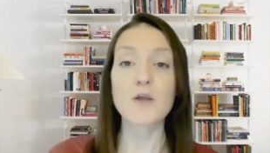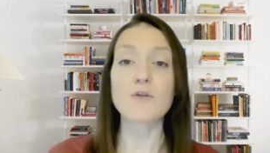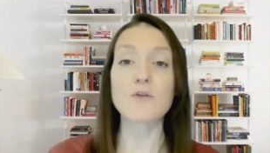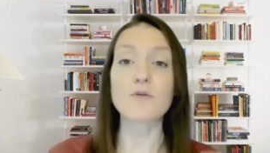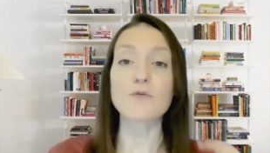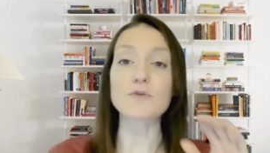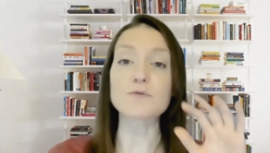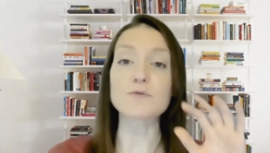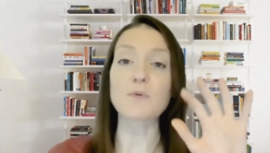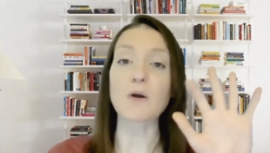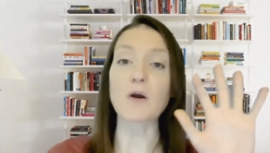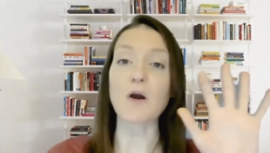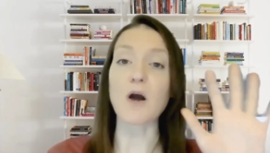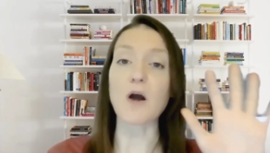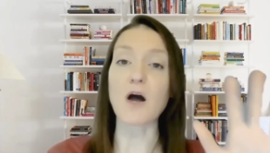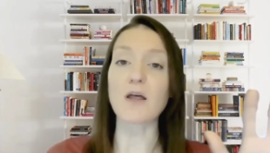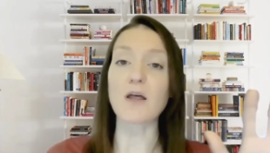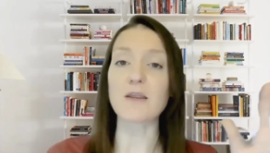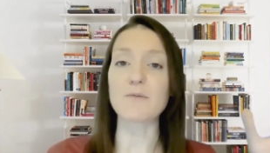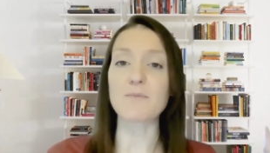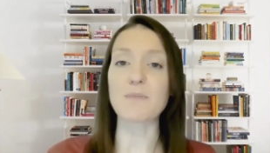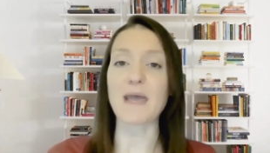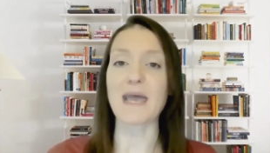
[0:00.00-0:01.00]
Those were
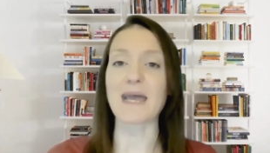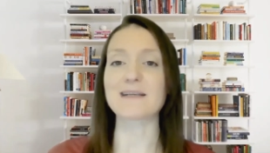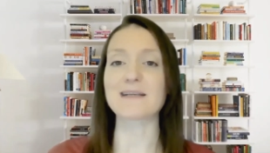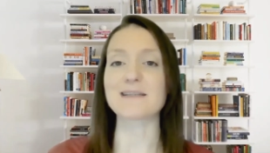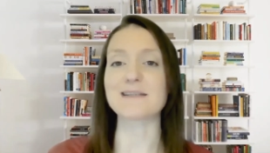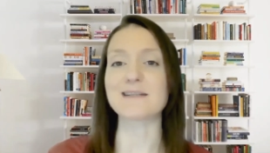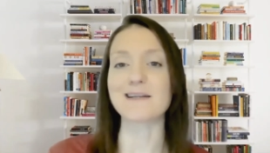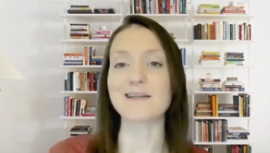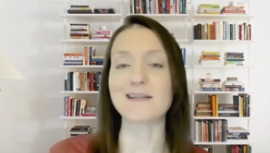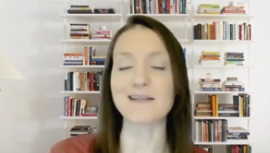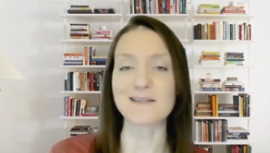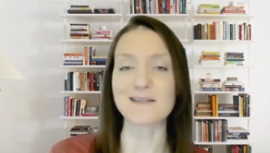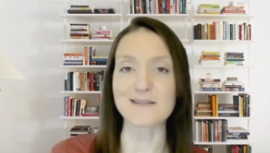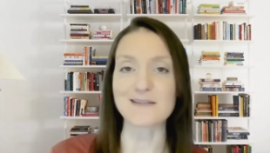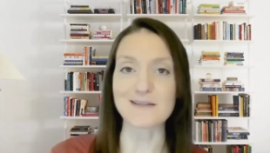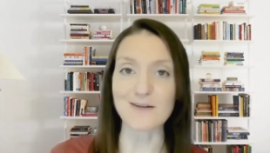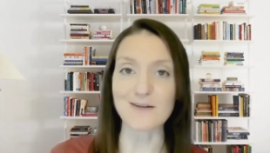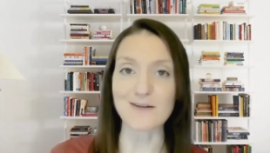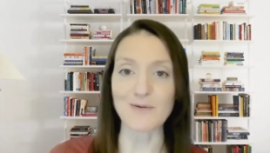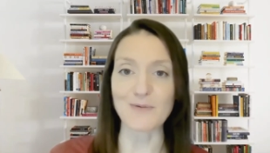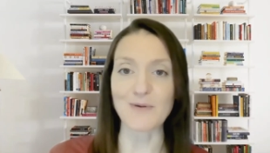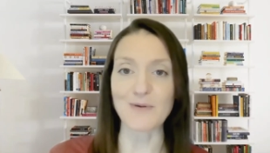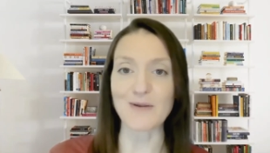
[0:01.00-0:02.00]
all impacted in these
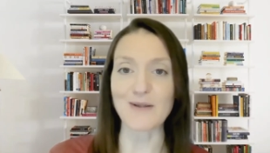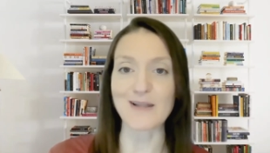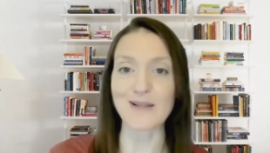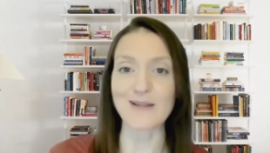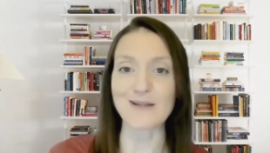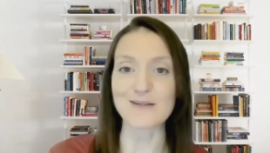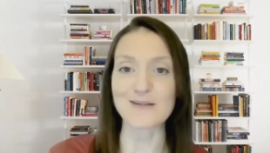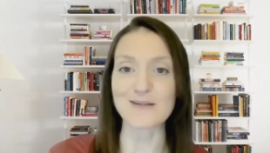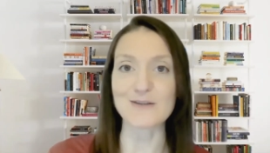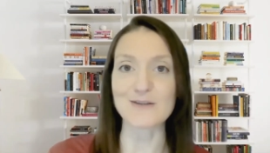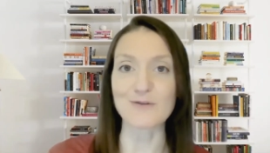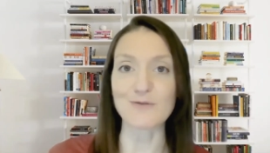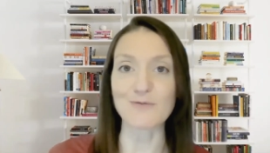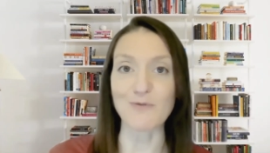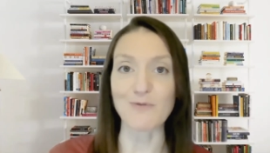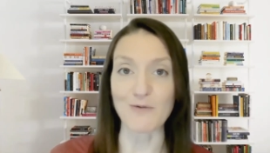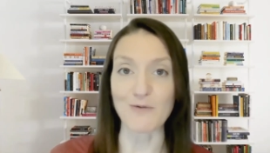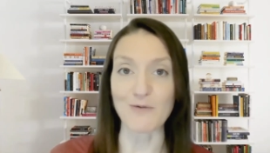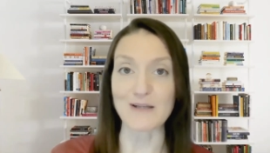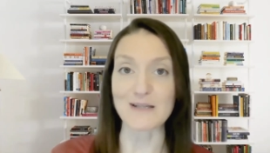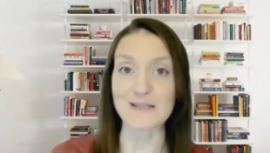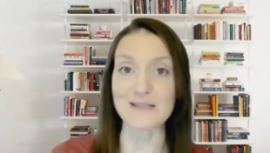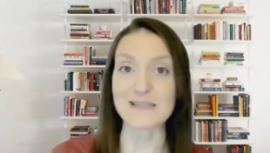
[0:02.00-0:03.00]
little in these little
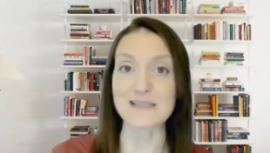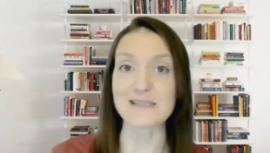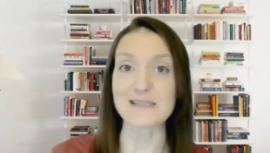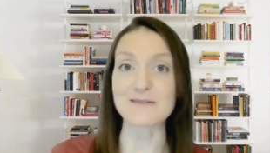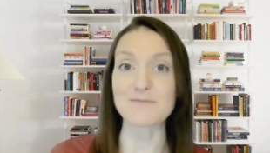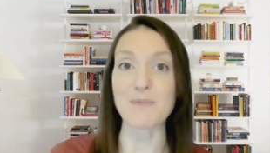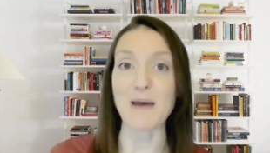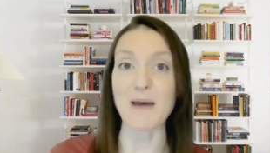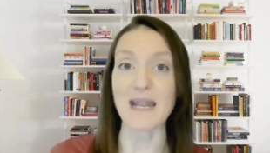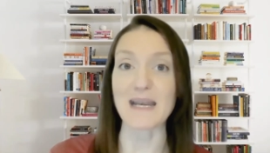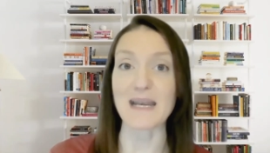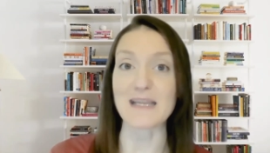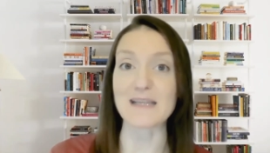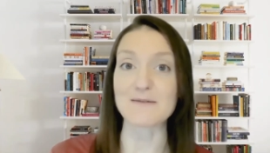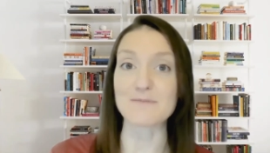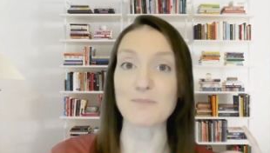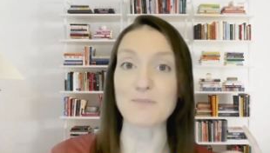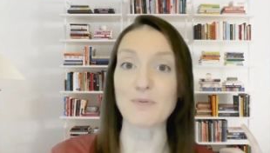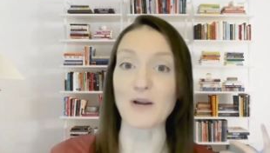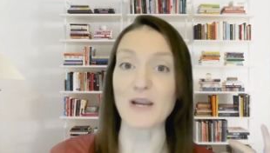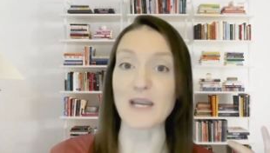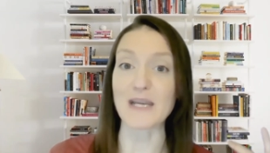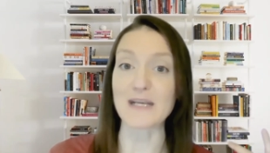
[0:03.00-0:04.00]
rodents' bodies,
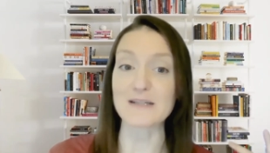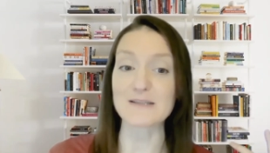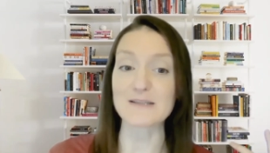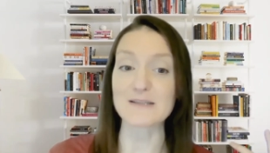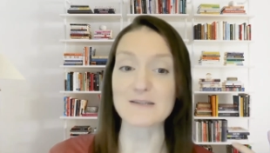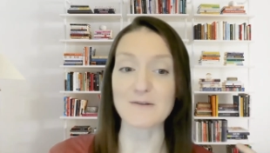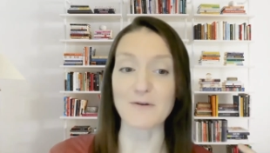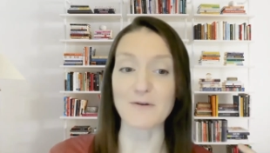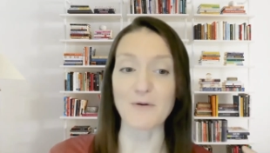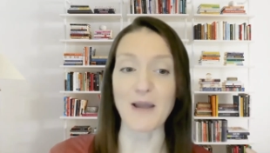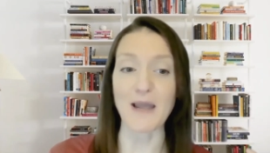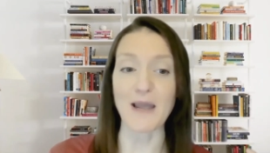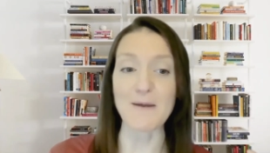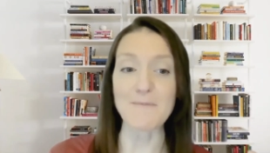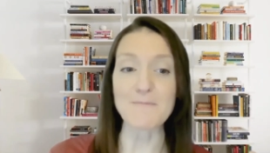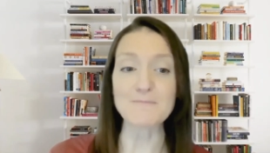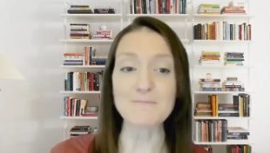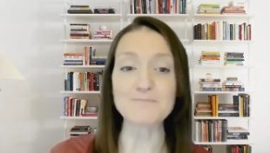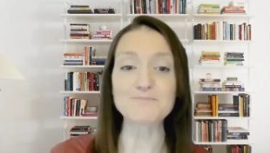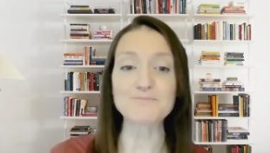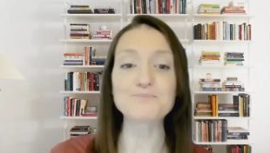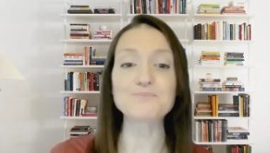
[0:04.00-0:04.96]
brains. Okay.